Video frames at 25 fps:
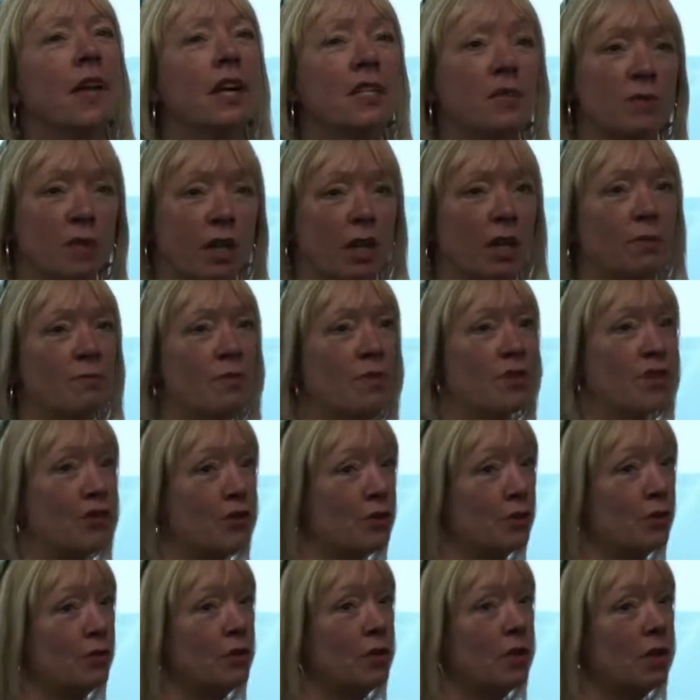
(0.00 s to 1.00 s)
That's what comes
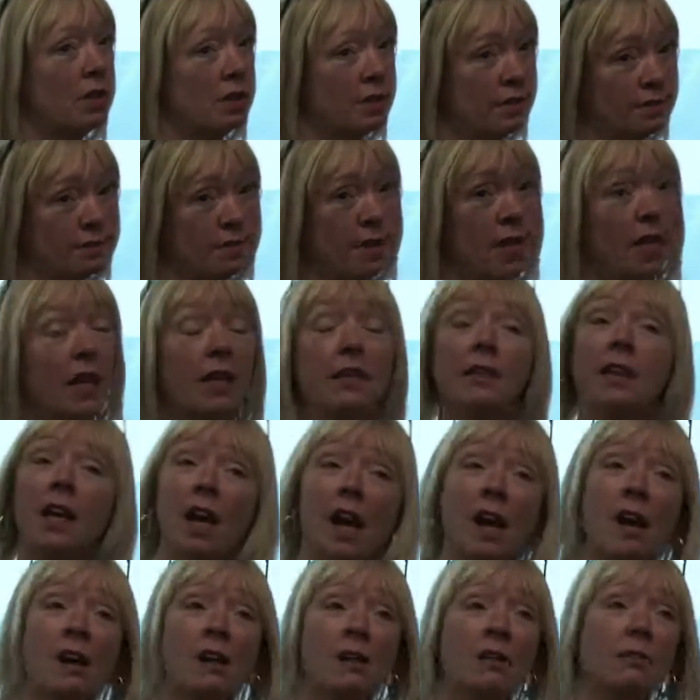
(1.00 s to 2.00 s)
through in the thing. And they
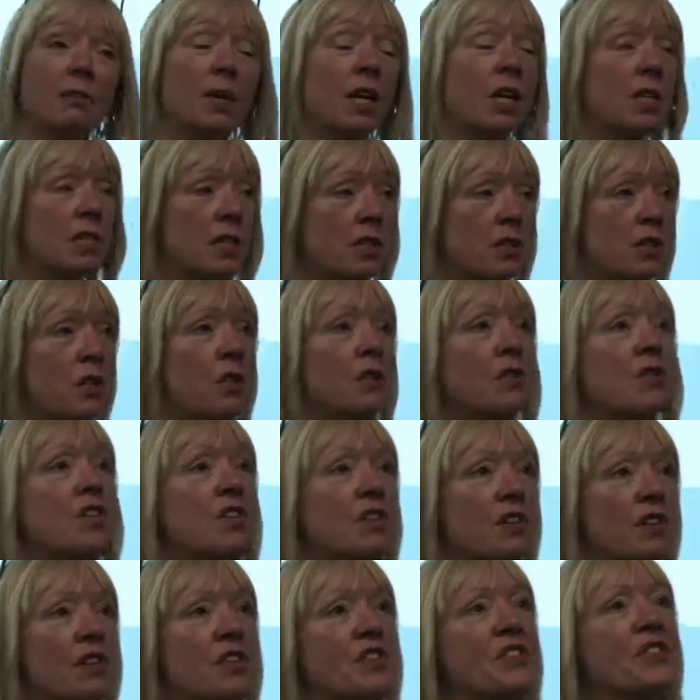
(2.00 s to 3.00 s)
are, because they're
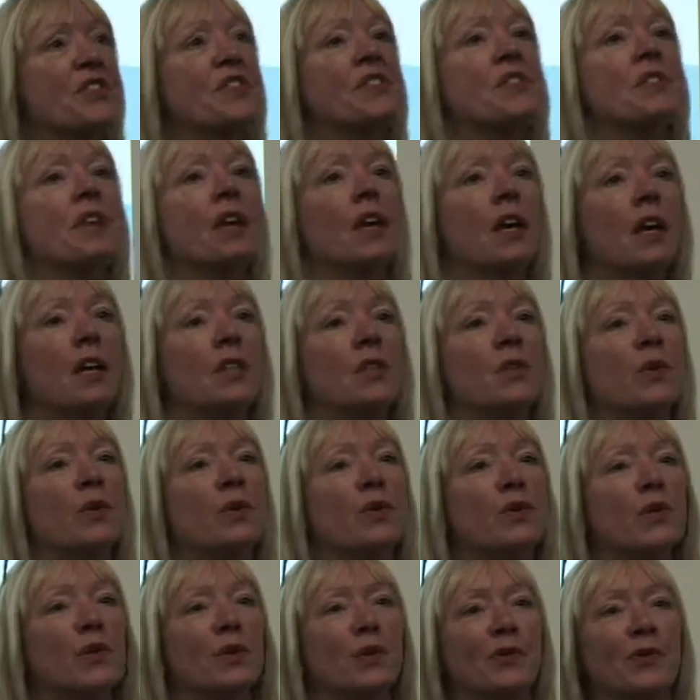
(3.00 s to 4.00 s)
doctors, nurses, and so
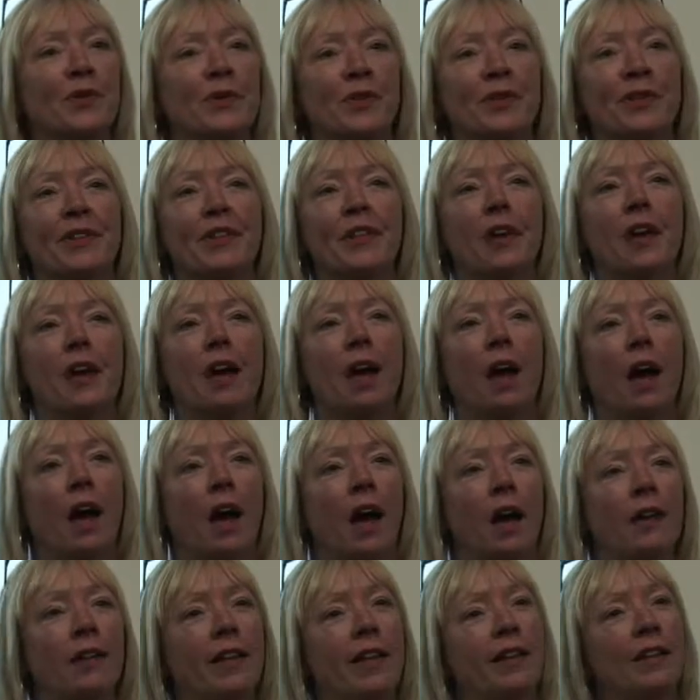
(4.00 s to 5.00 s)
on and so forth.
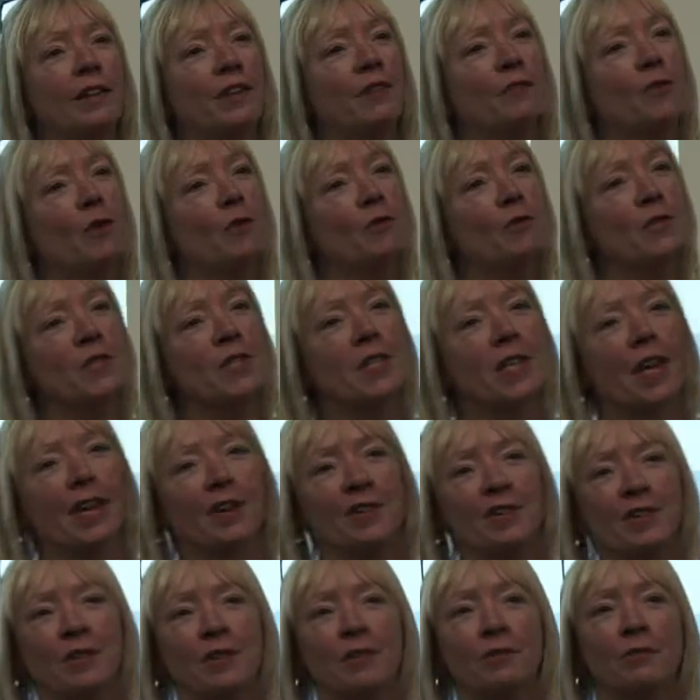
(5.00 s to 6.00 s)
And then in the voluntary
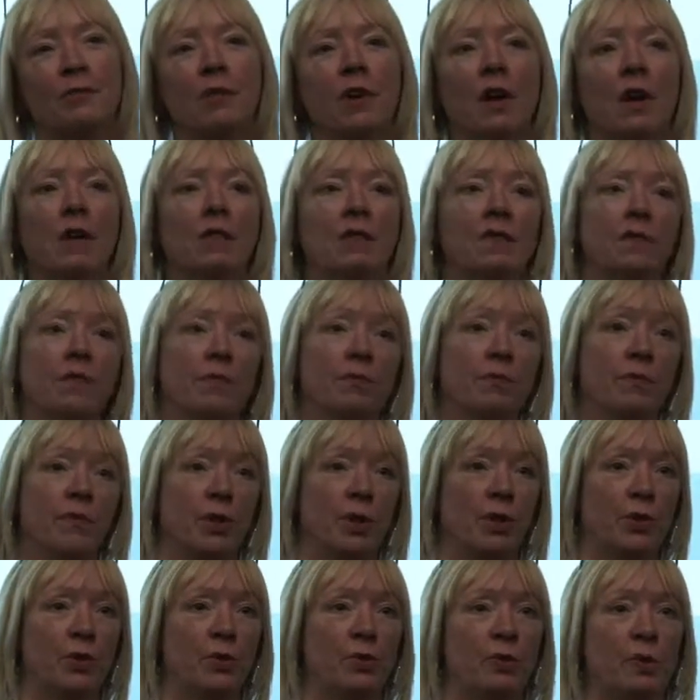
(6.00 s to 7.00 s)
sector, we have,
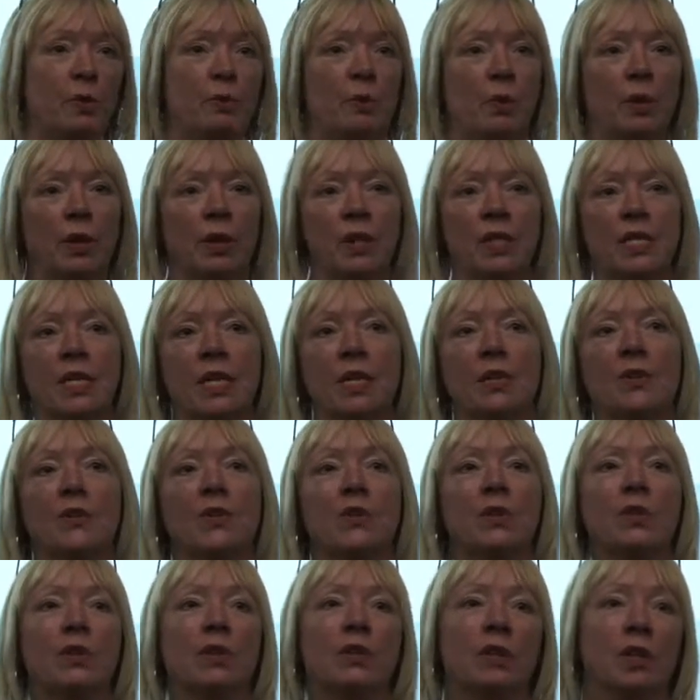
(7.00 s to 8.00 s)
people like
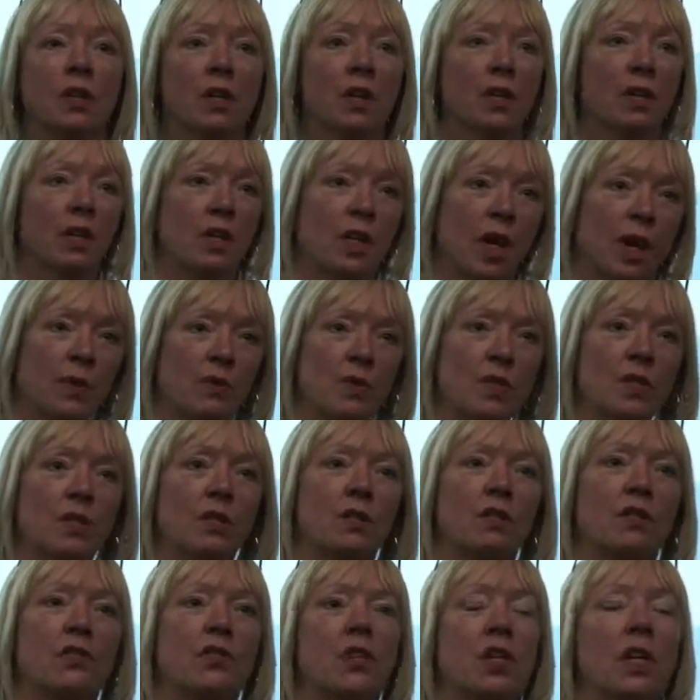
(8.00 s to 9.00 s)
ourselves who are
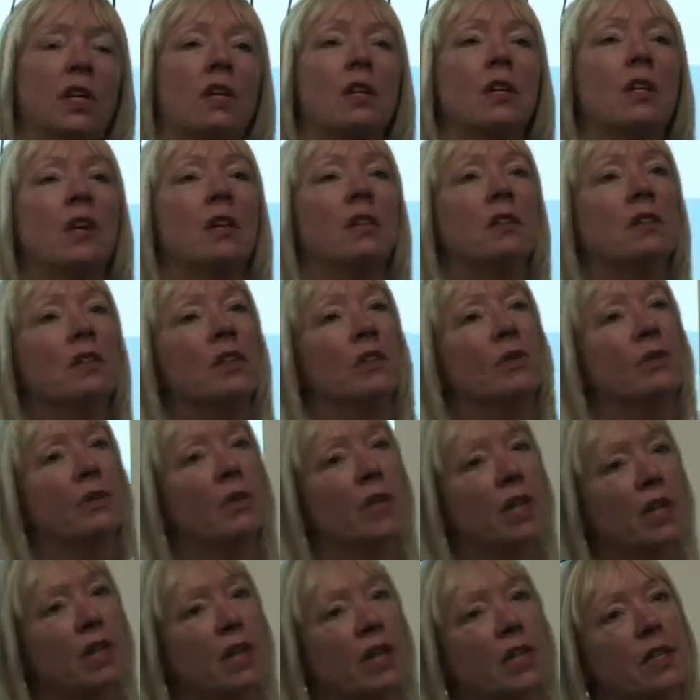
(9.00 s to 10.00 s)
counsellor trained and,
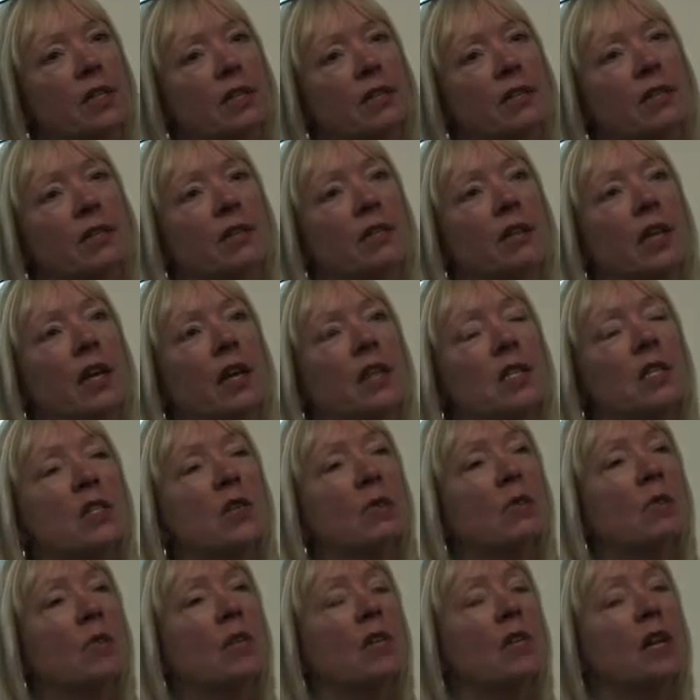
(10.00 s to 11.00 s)
accredited.
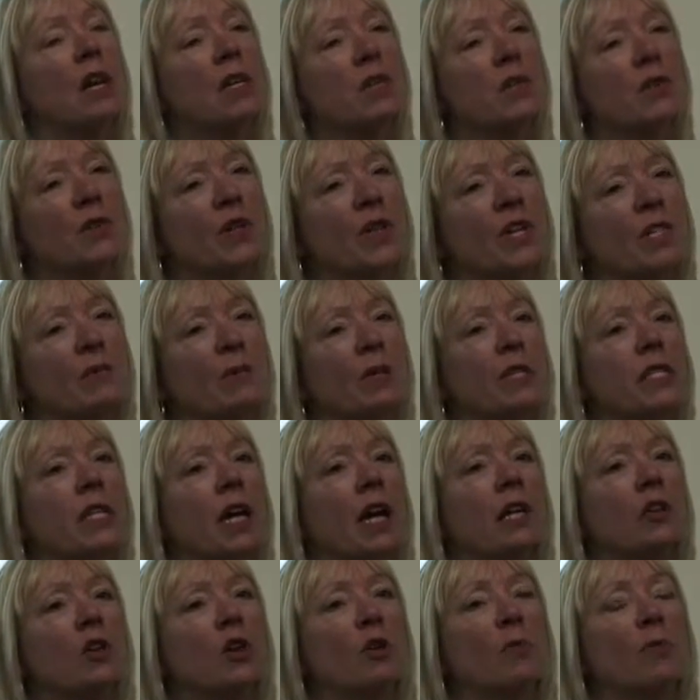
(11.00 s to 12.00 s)
But there has to be a
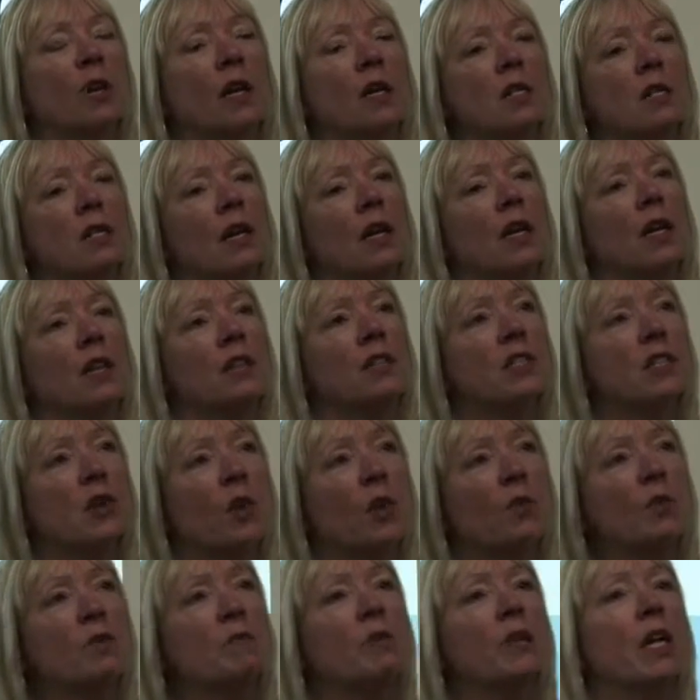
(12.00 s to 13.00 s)
dialogue, because there's
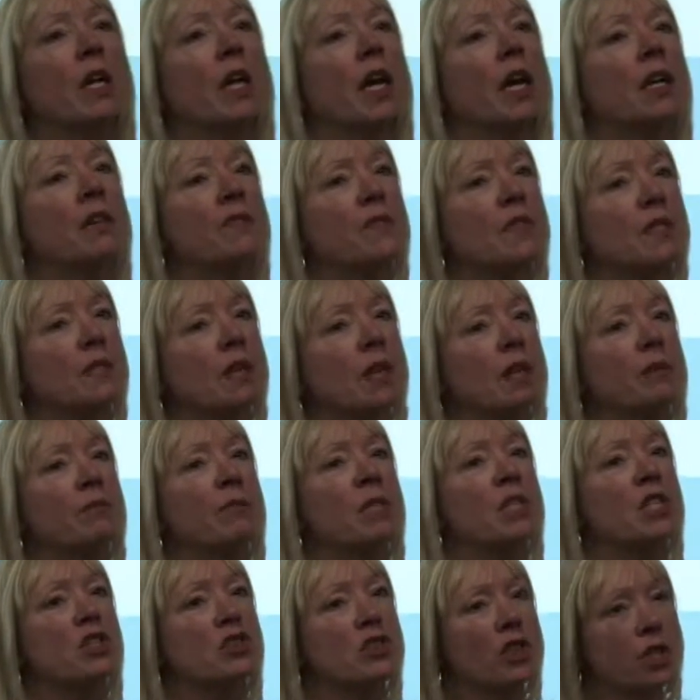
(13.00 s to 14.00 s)
always been a kind of slight
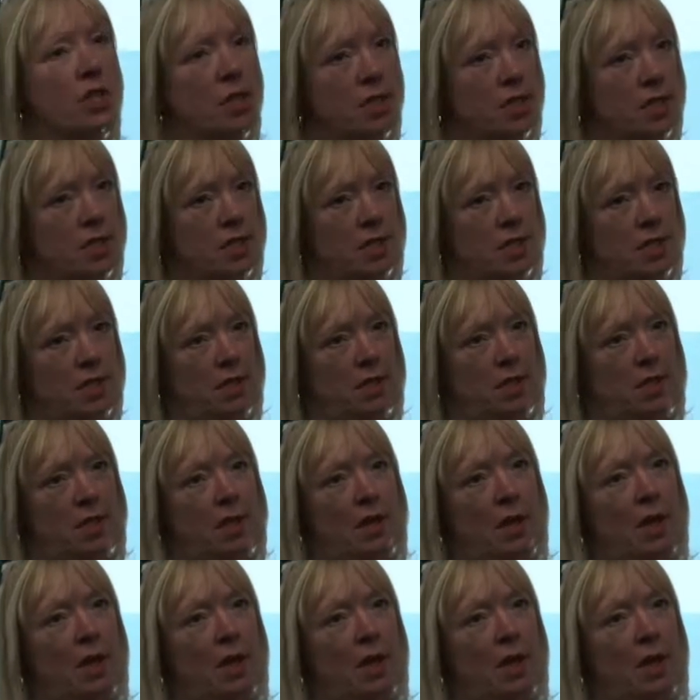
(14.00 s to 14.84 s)
mistrust